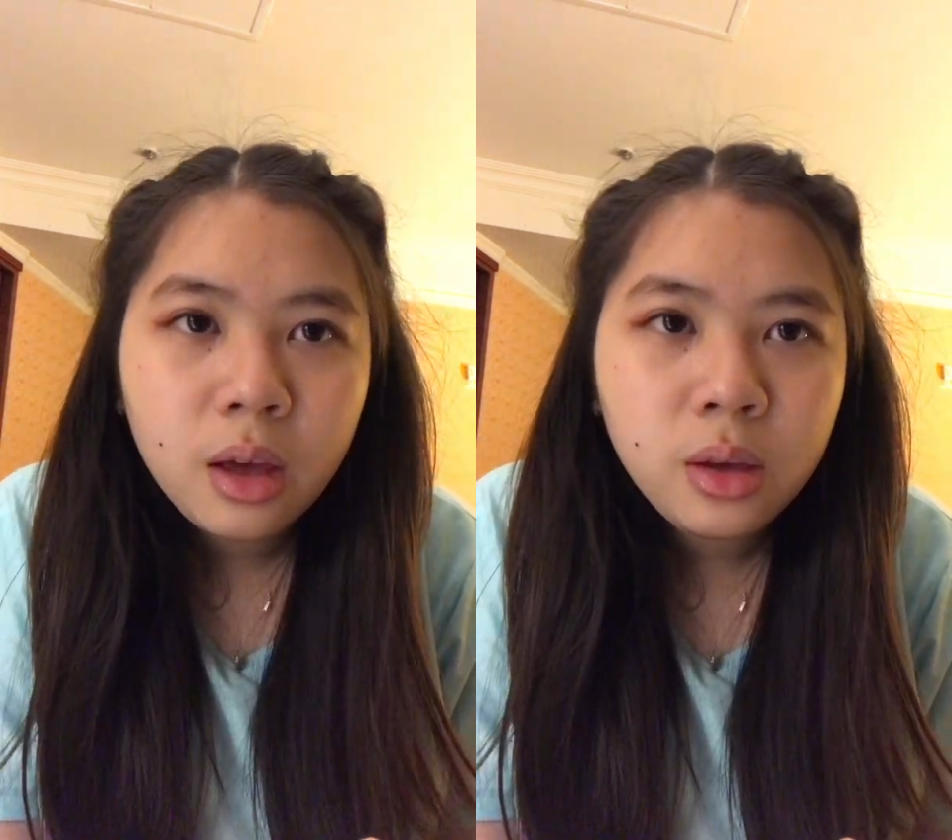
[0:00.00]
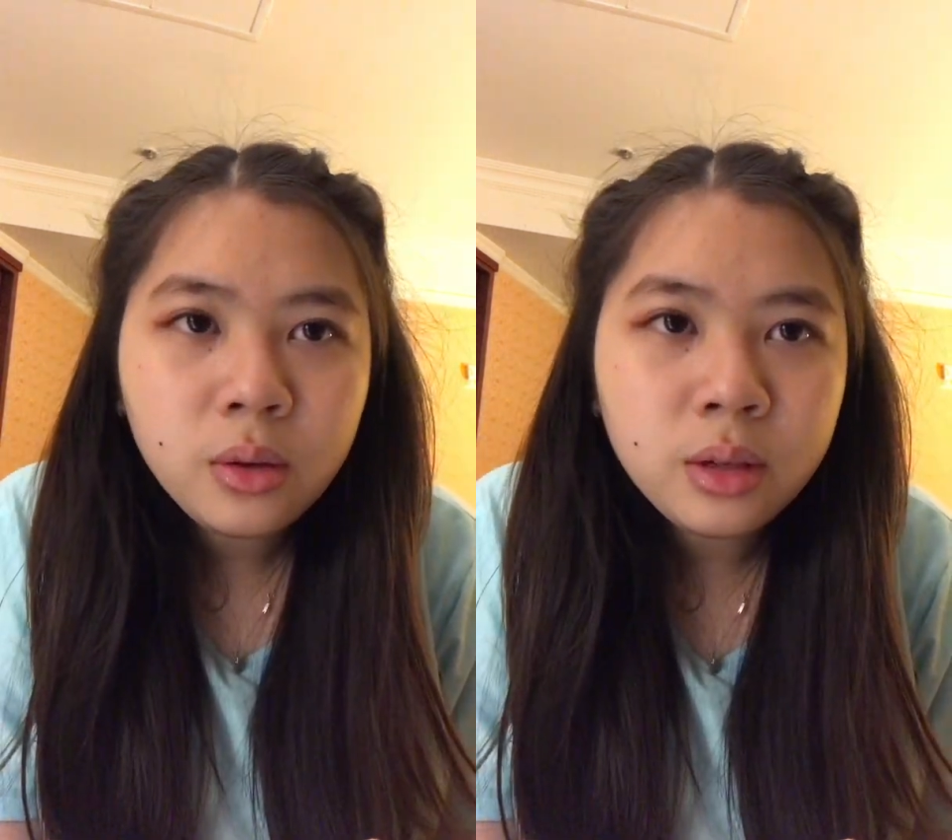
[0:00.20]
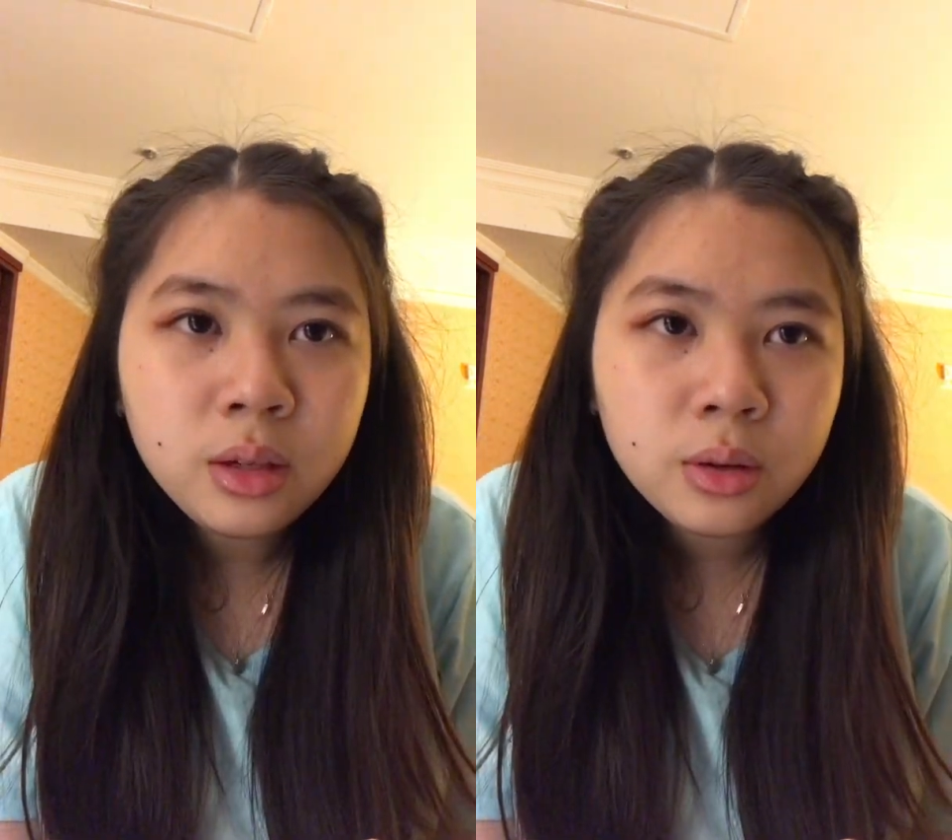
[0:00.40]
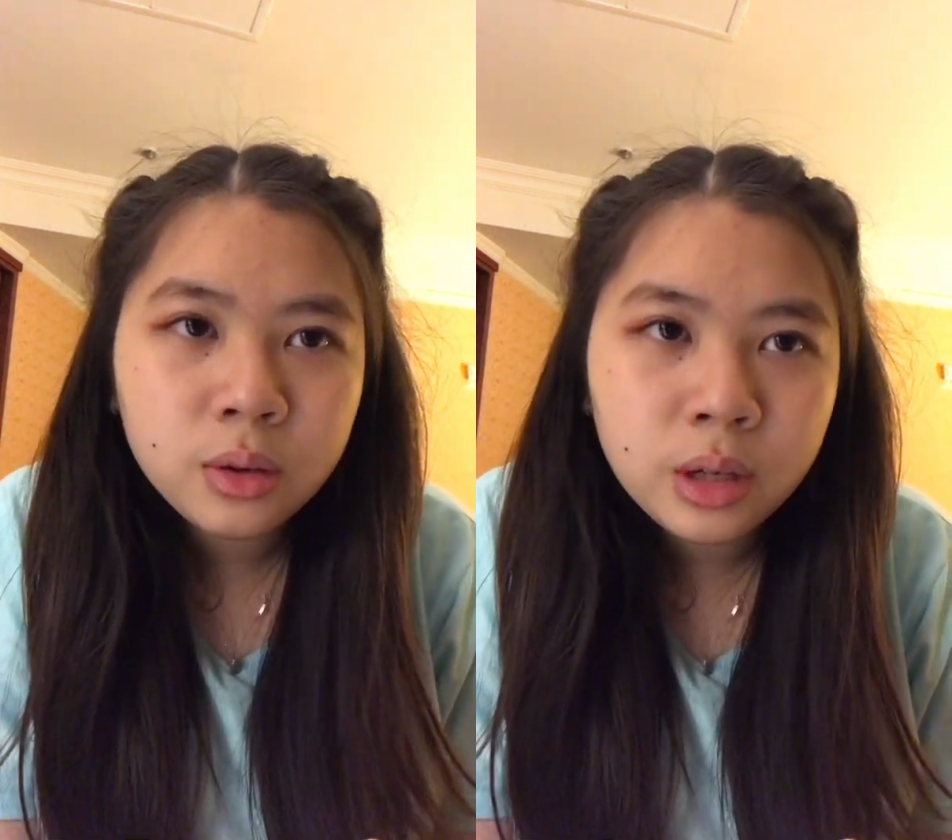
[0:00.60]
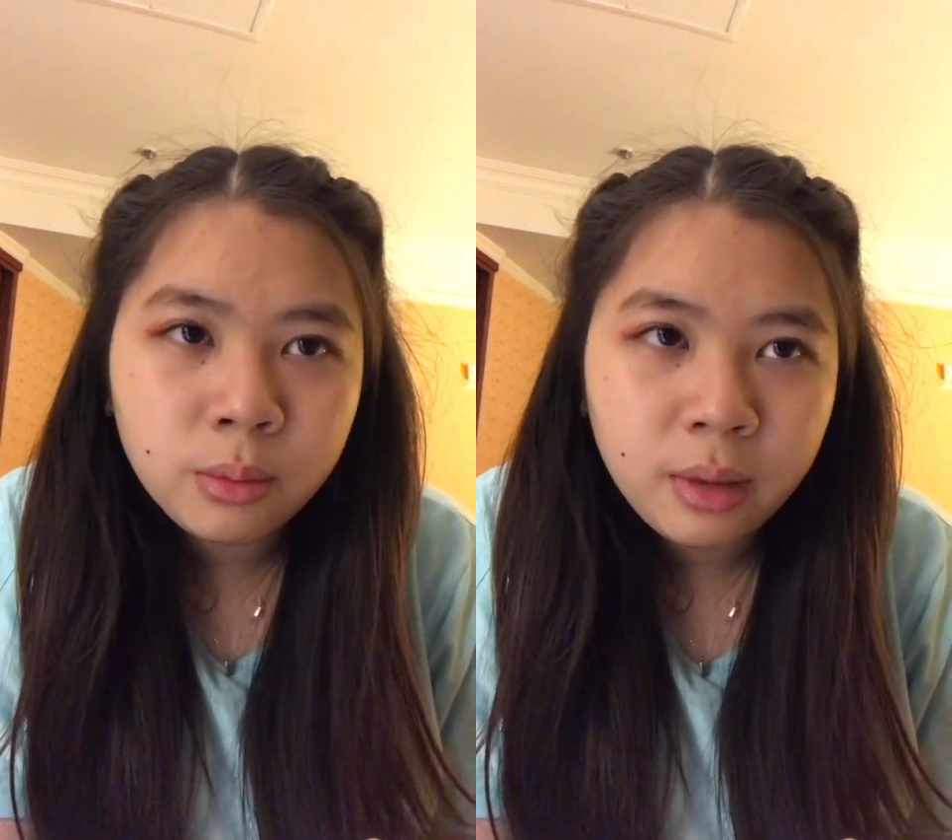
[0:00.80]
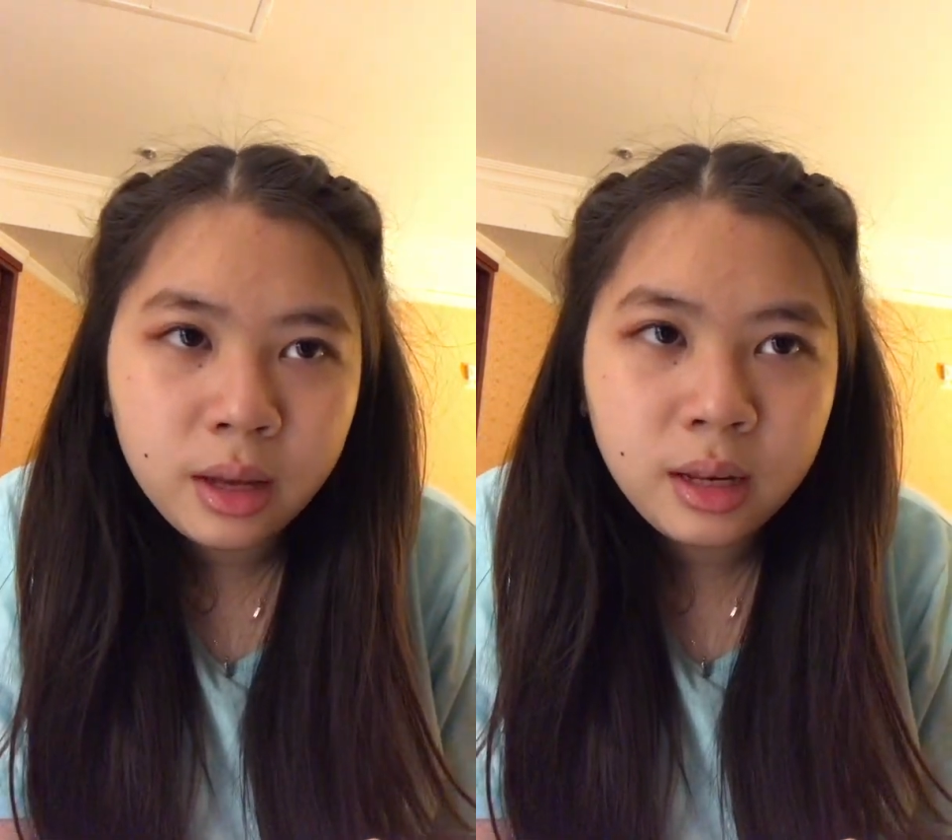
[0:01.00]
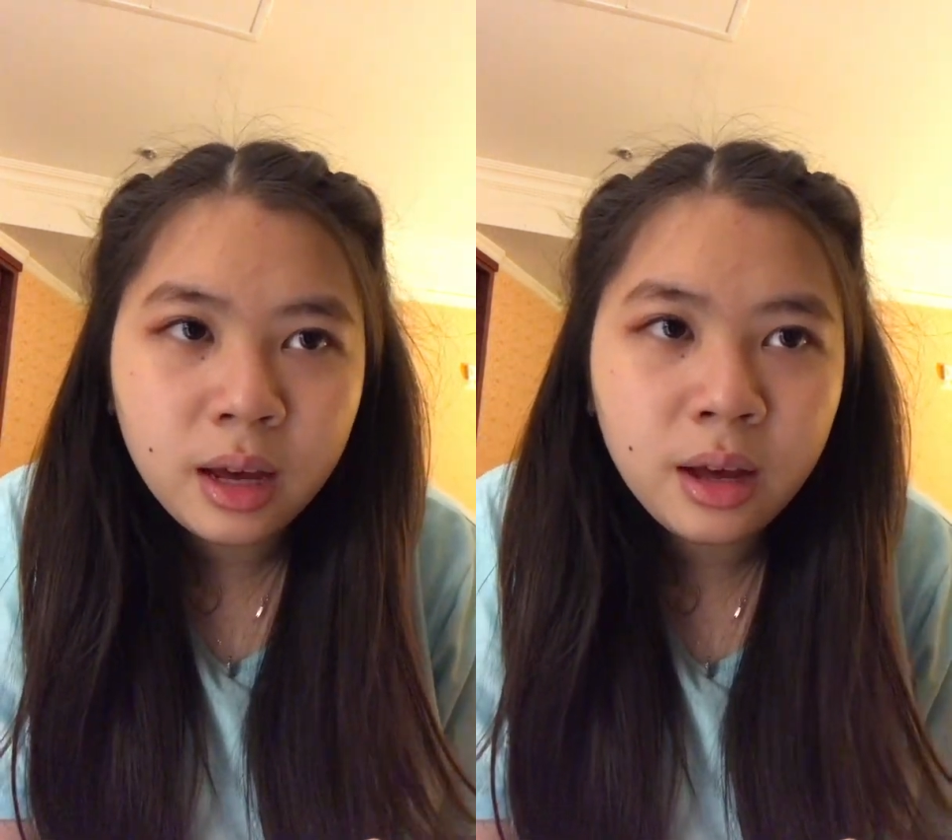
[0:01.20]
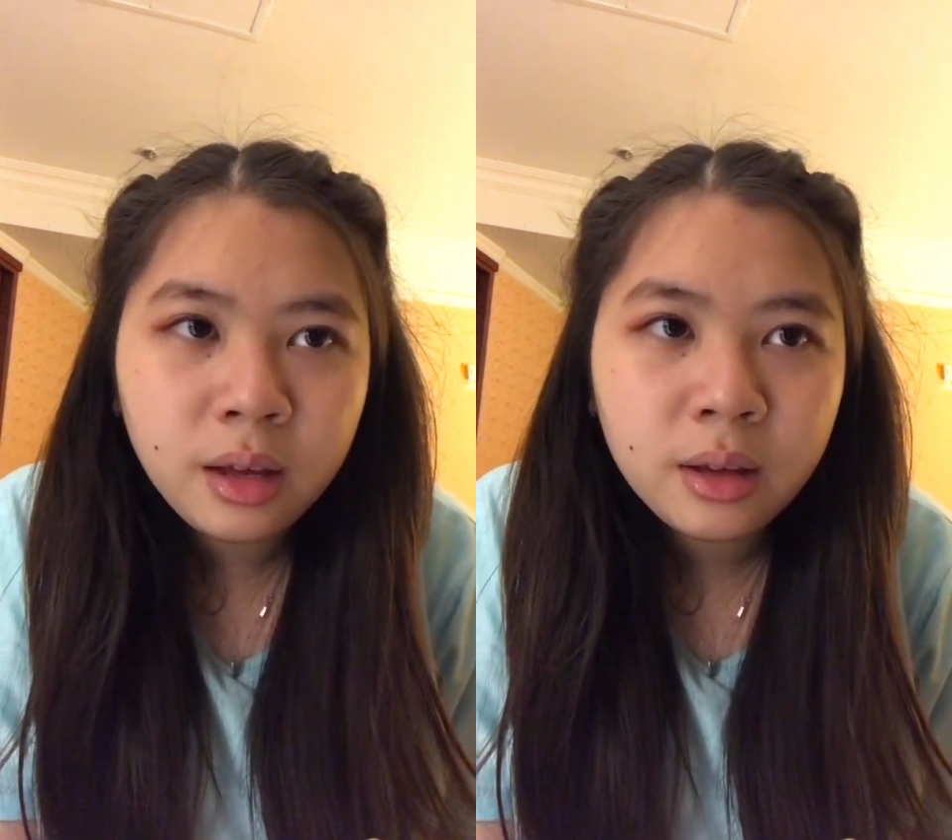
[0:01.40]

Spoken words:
Using social media,